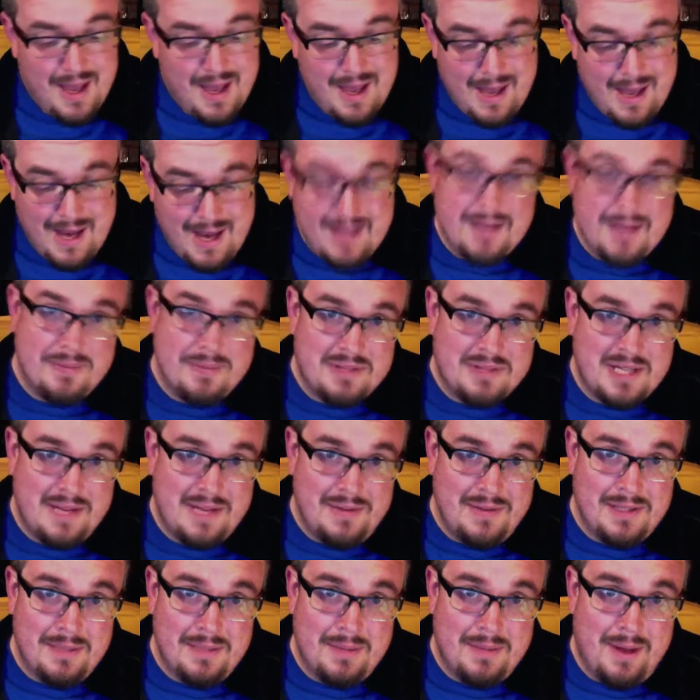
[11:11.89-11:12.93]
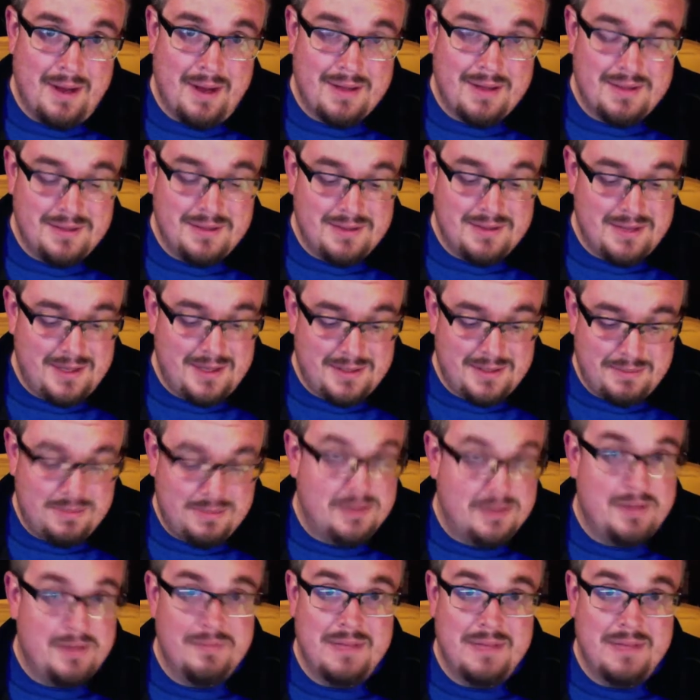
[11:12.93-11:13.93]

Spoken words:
I end up saving the boxes. I just put them